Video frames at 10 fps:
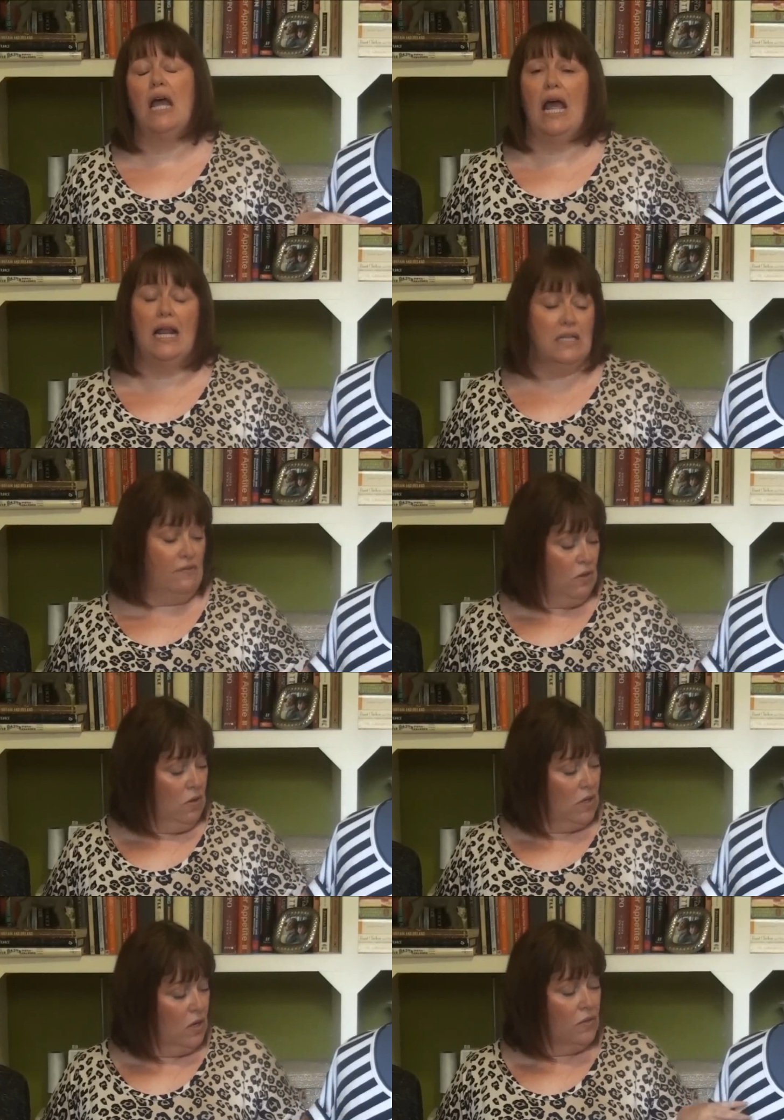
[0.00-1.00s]
And if you
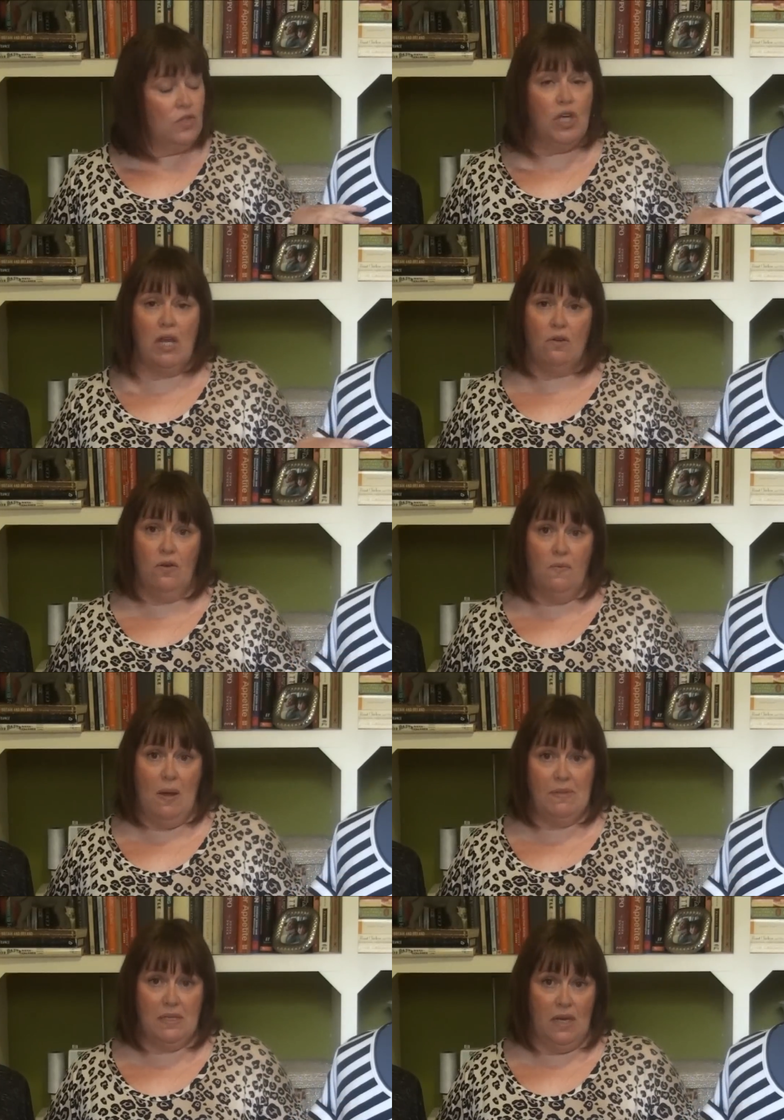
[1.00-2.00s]
look on the J. Crew
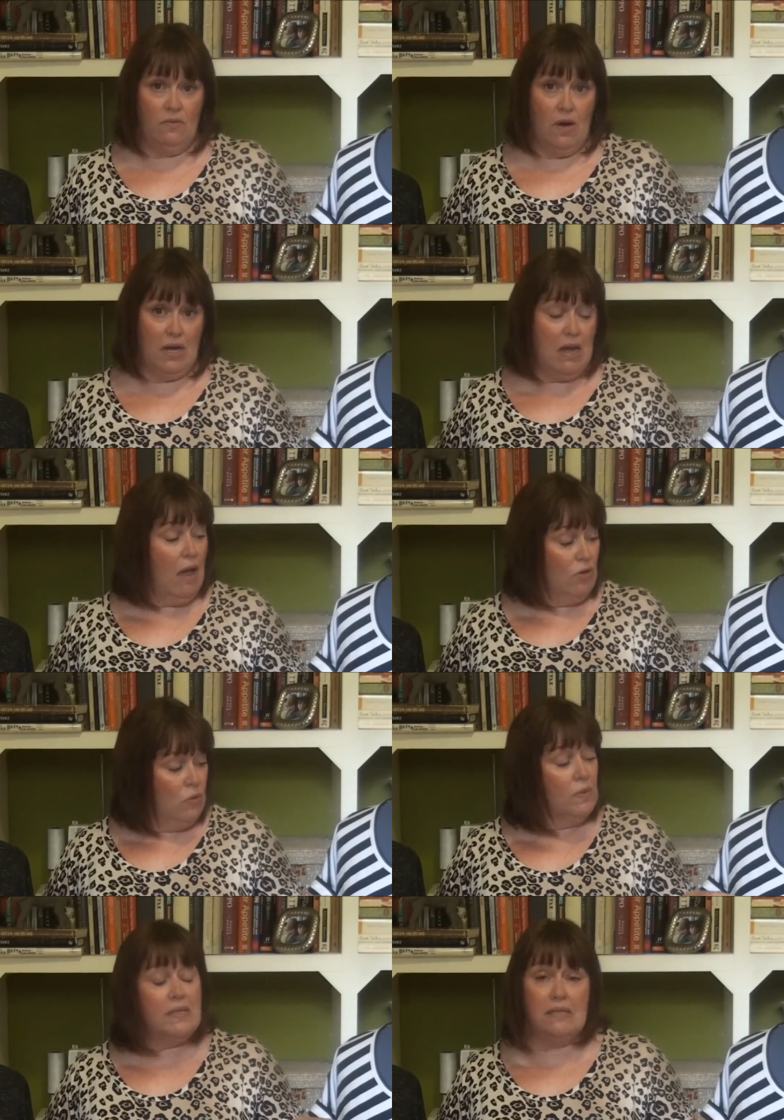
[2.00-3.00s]
website right now,
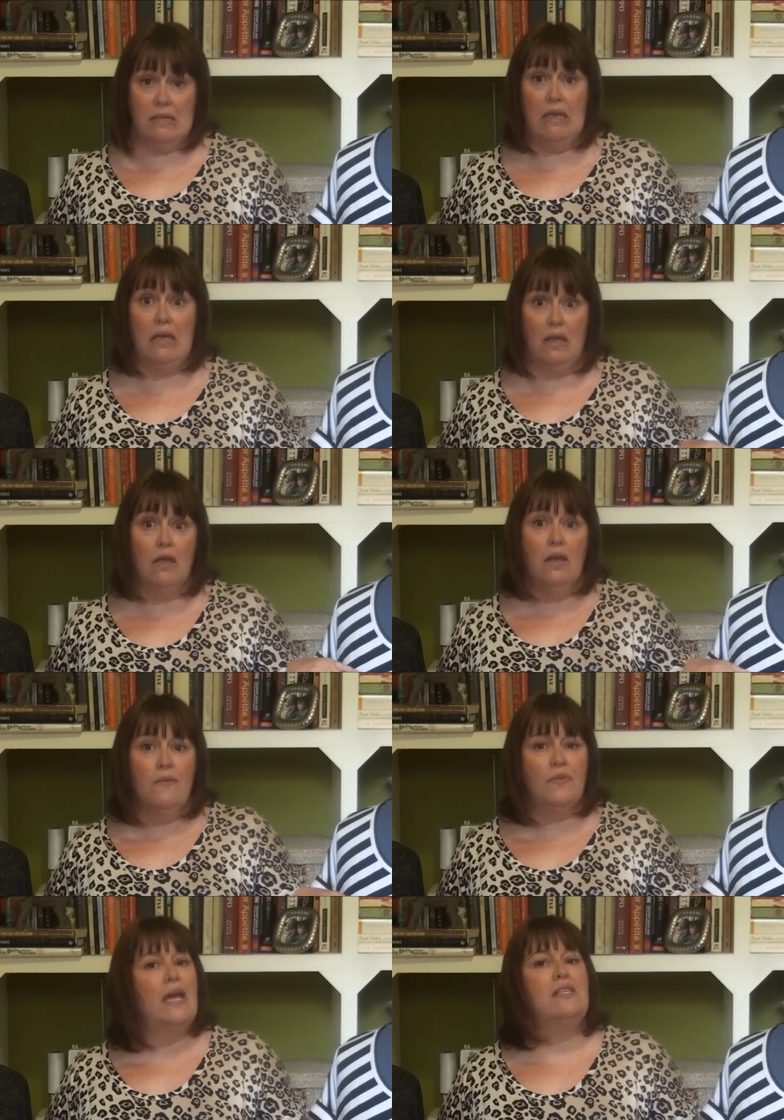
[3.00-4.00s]
you will see
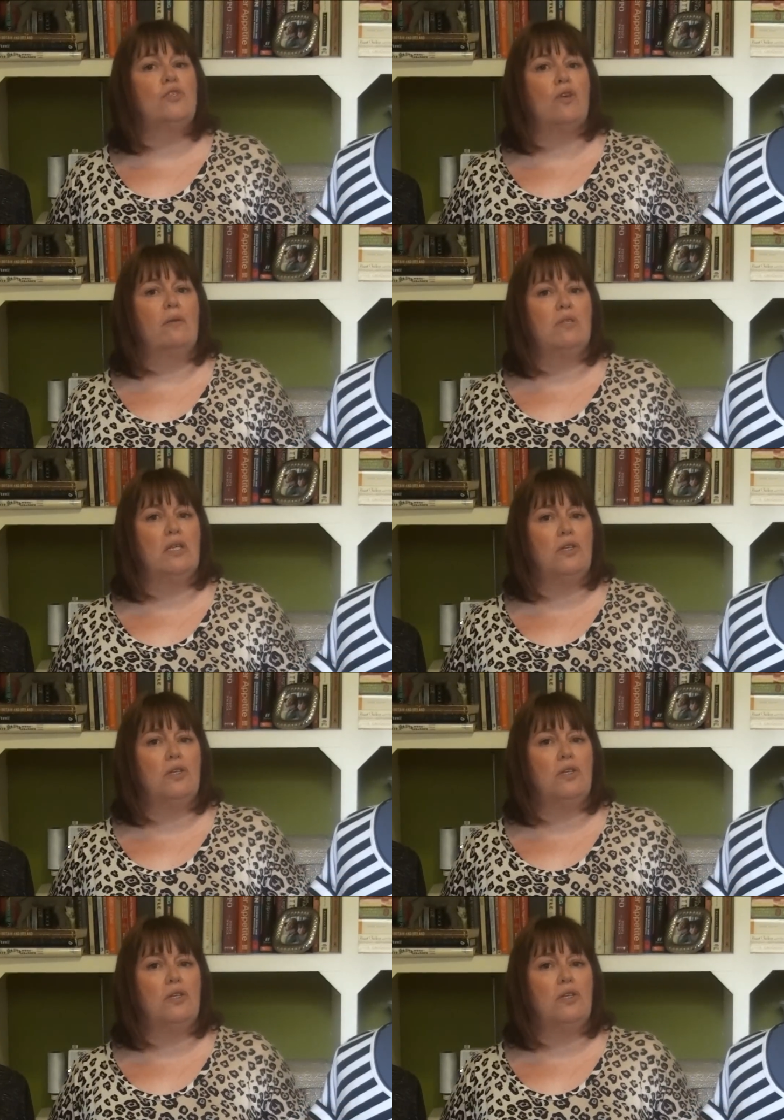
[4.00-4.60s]
their striped